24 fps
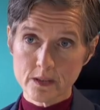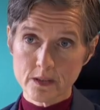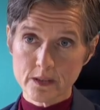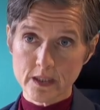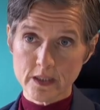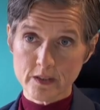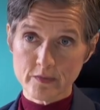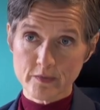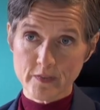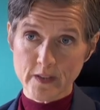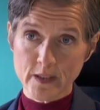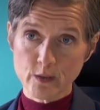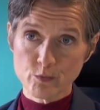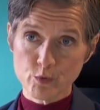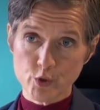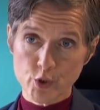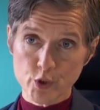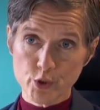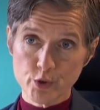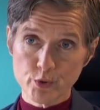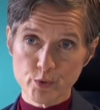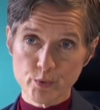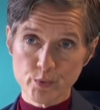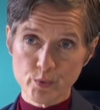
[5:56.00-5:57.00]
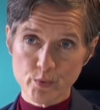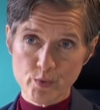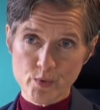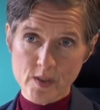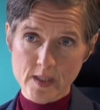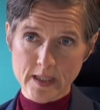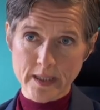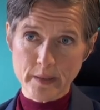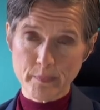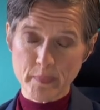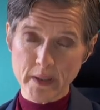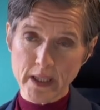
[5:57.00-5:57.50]
They found you
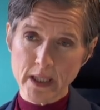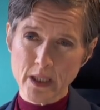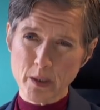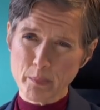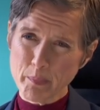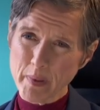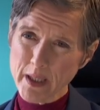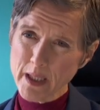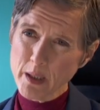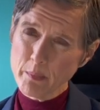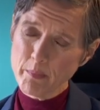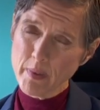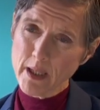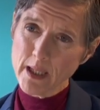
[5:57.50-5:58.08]
sleeping in a pig